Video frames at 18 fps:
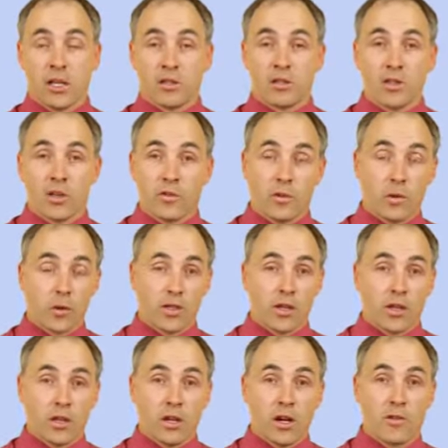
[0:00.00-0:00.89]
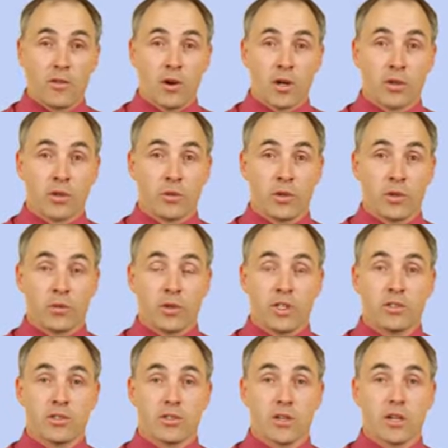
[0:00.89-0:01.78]
so forth, and a lot of ongoing
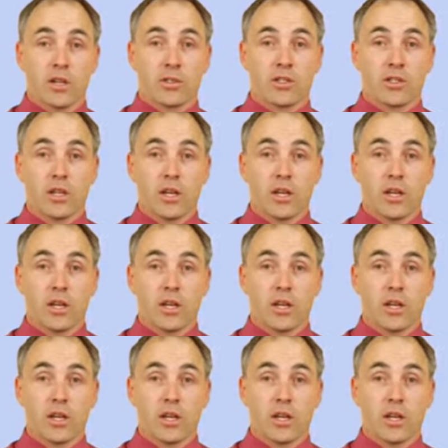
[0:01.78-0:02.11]
research.